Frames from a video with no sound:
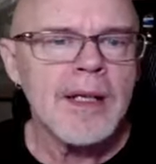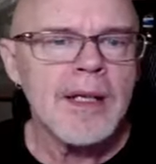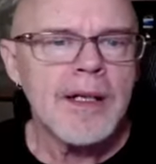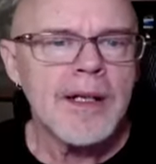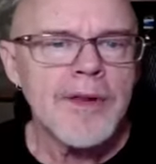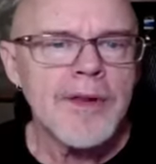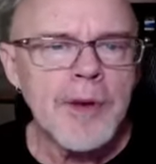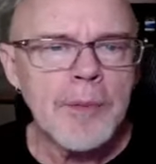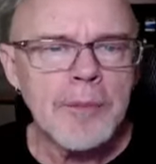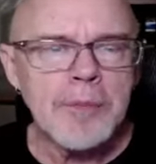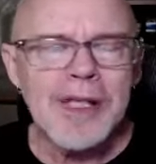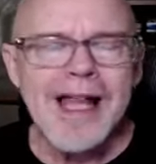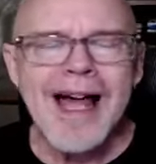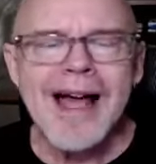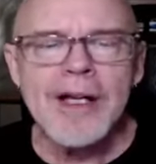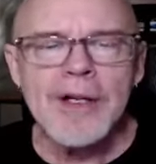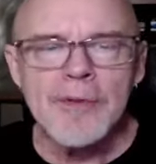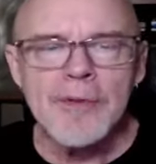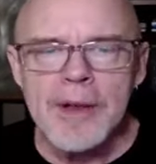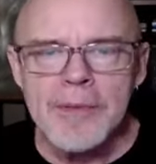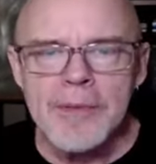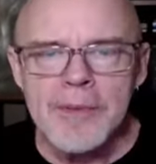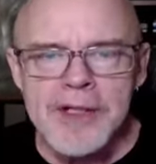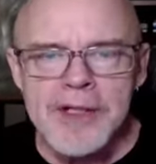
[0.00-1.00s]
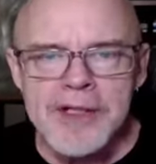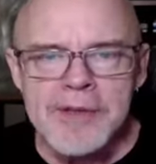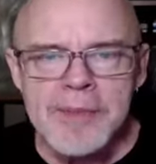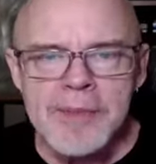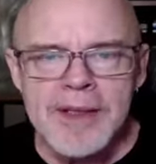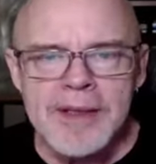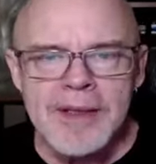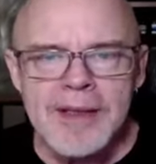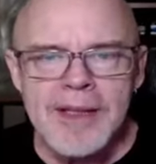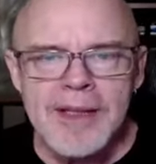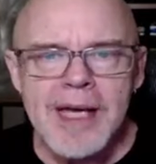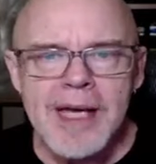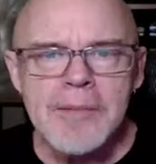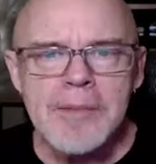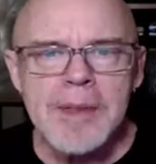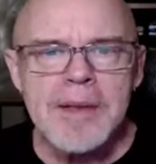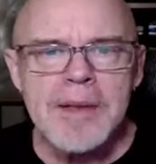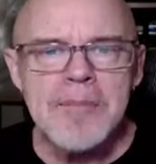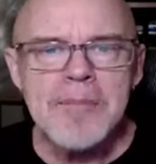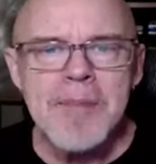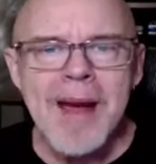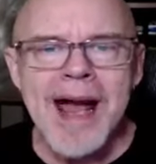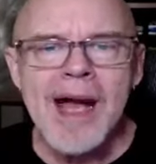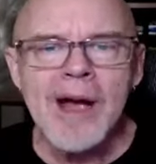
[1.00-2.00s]
The black rimmersmen had
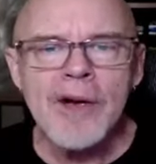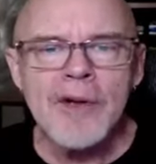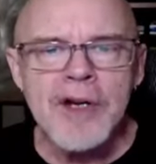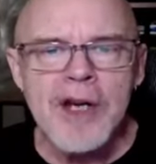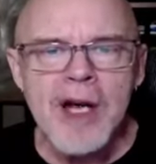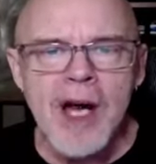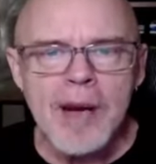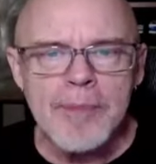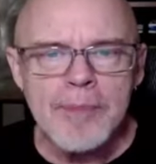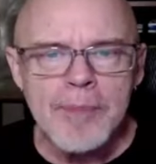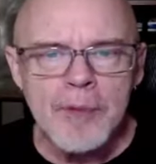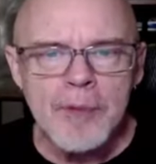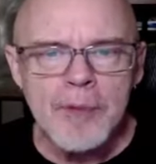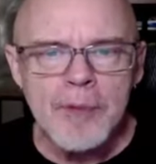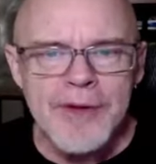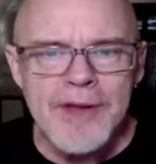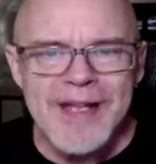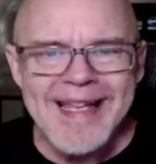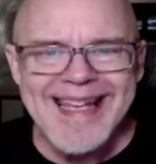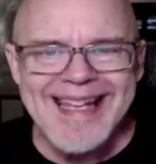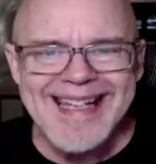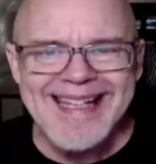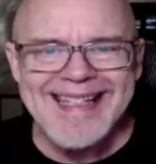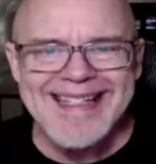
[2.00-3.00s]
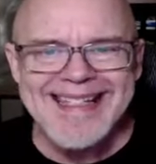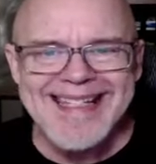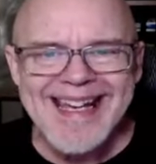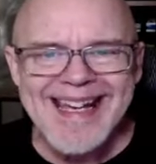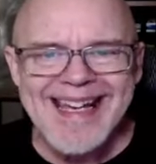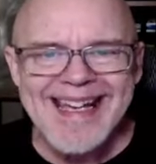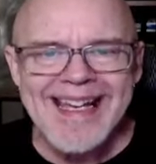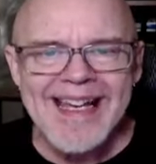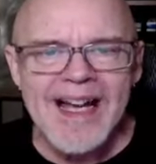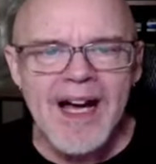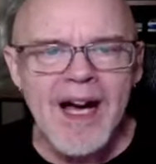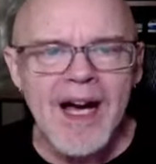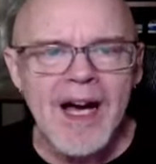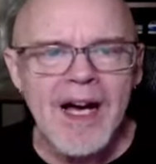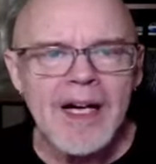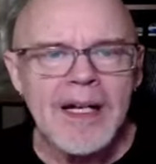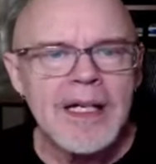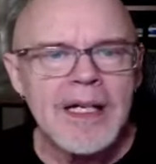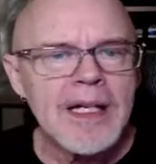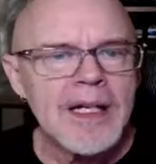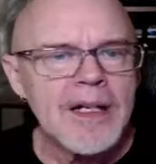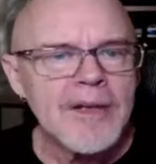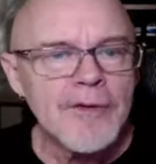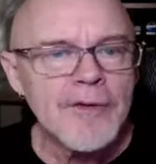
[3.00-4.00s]
been bound up with the Hikeda'ya
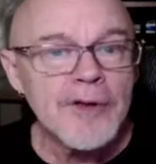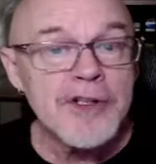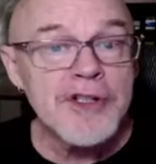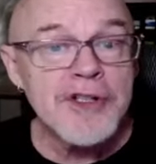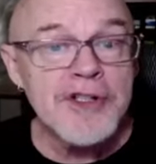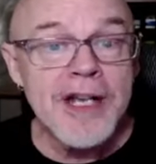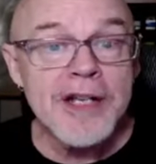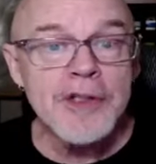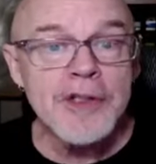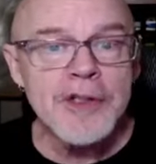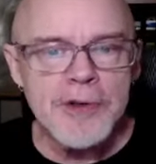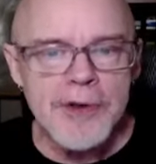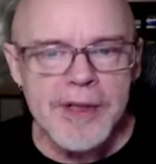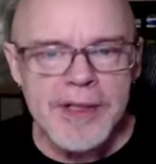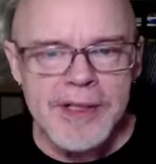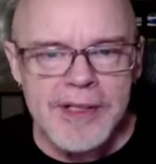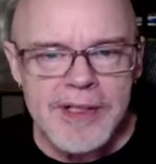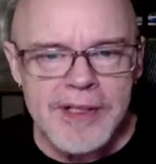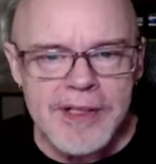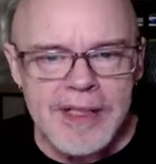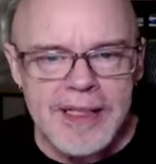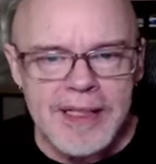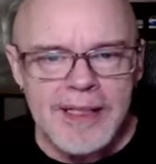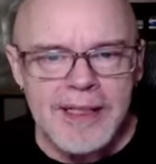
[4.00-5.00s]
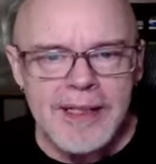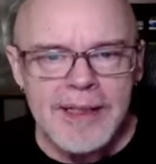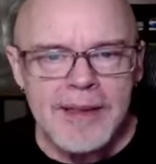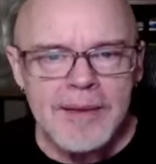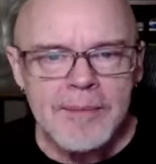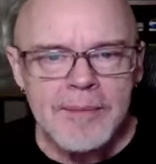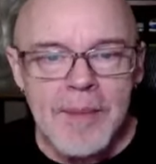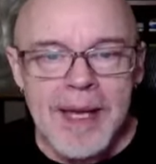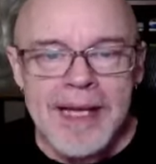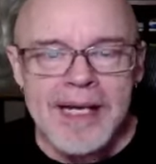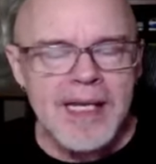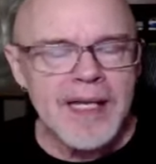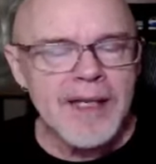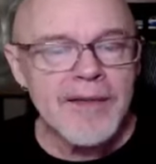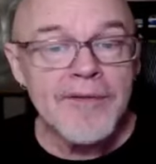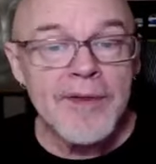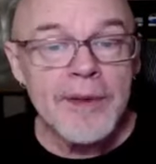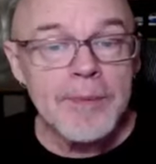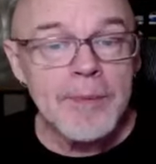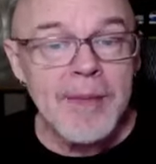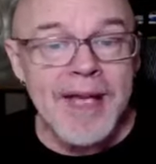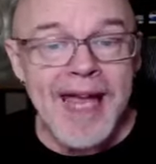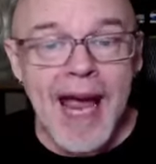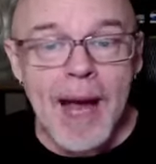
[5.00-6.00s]
for centuries, many of
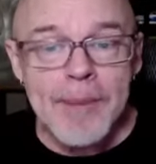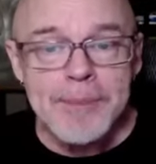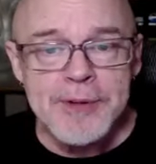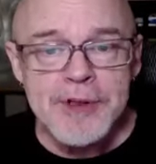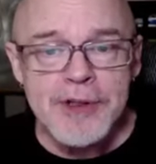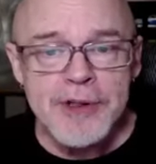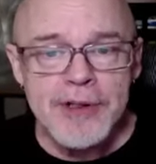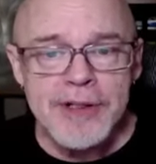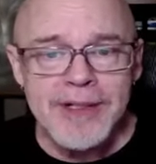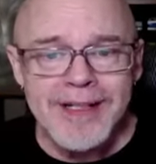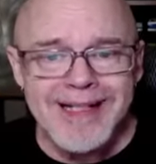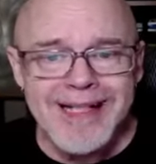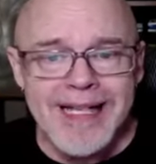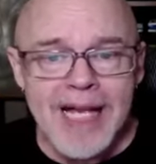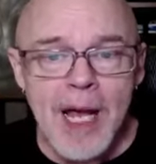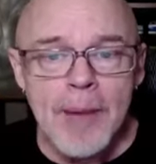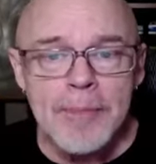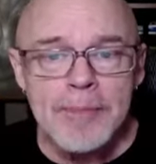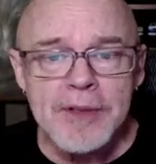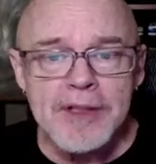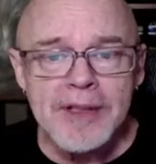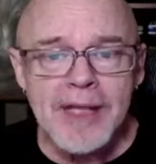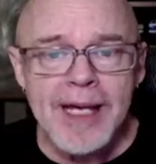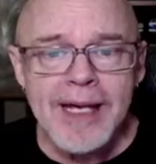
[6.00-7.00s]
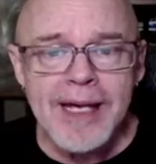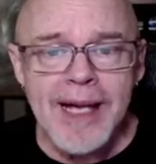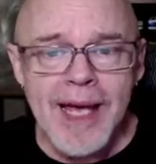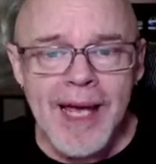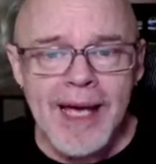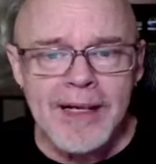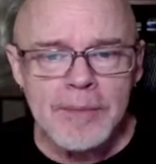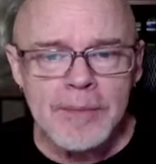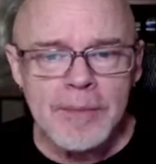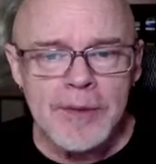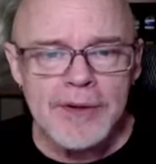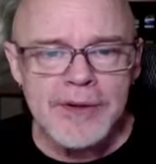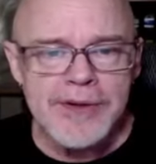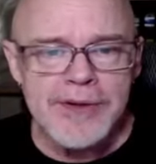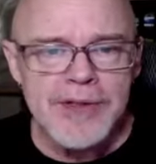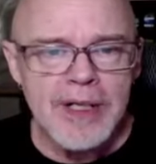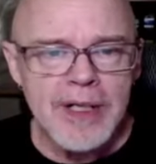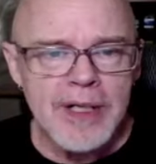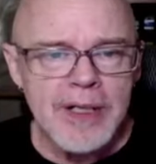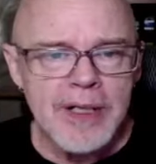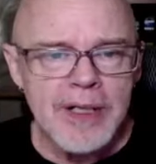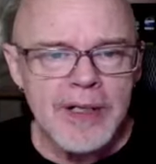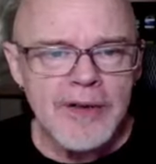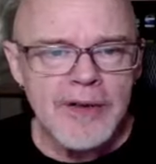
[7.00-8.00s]
them captured and kept like animals,
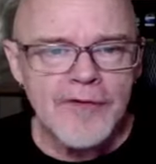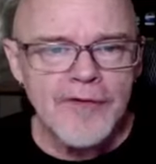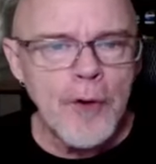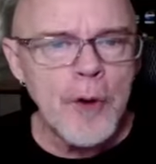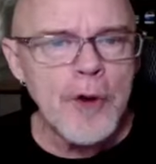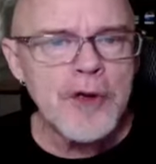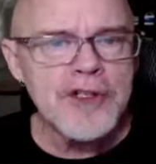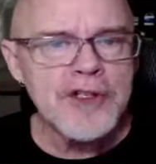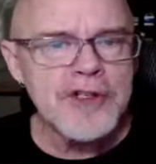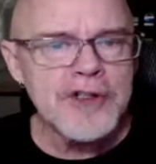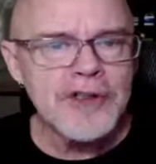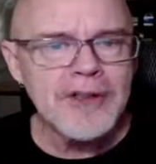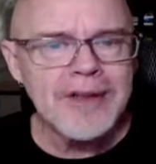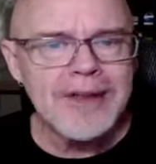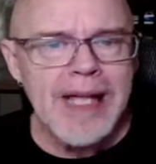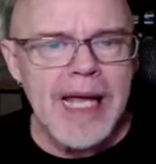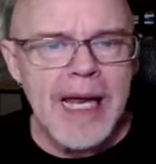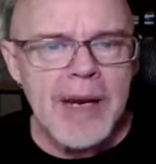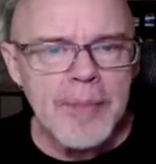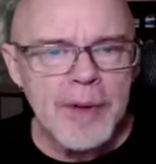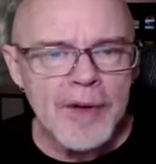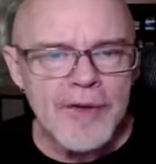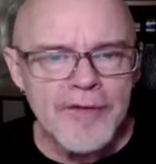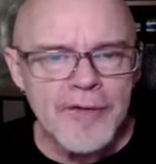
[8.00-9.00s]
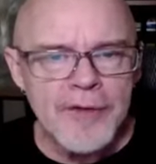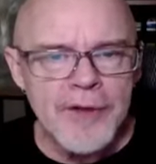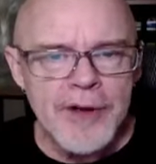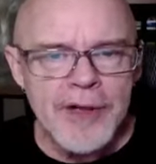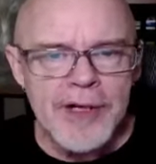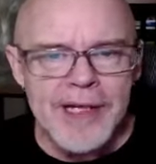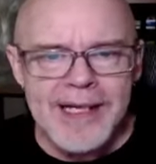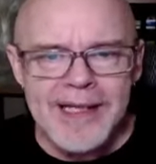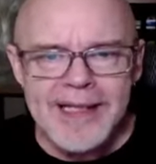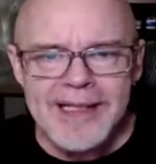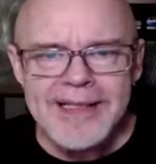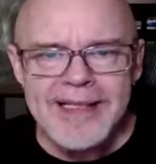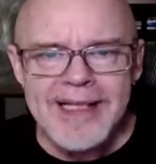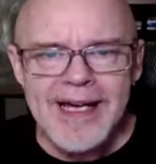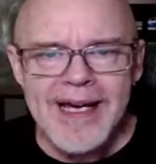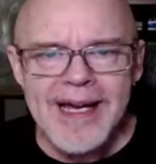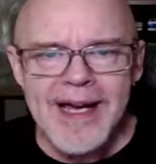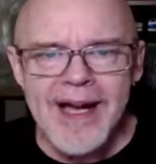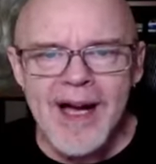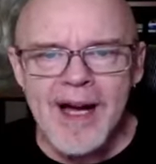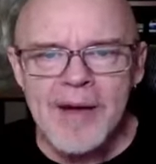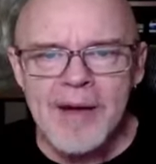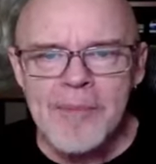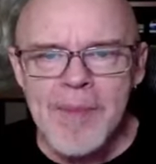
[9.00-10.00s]
forced to labor for their
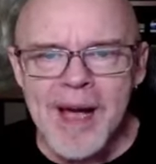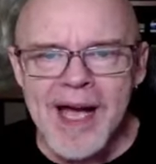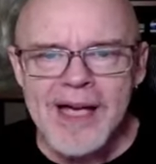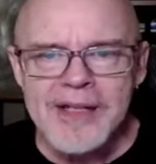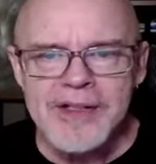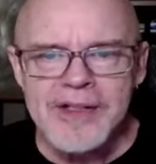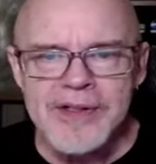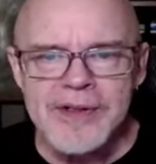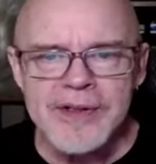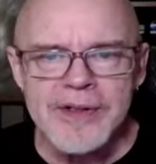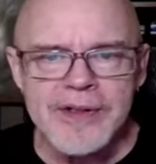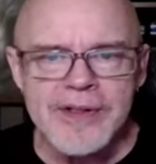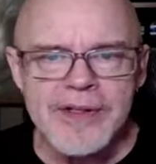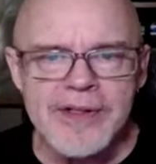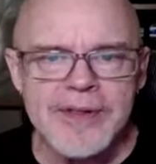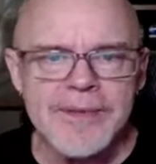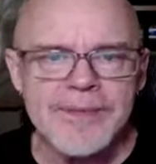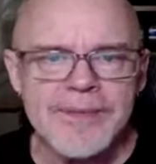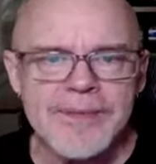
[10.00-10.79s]
Hikeda'ya masters.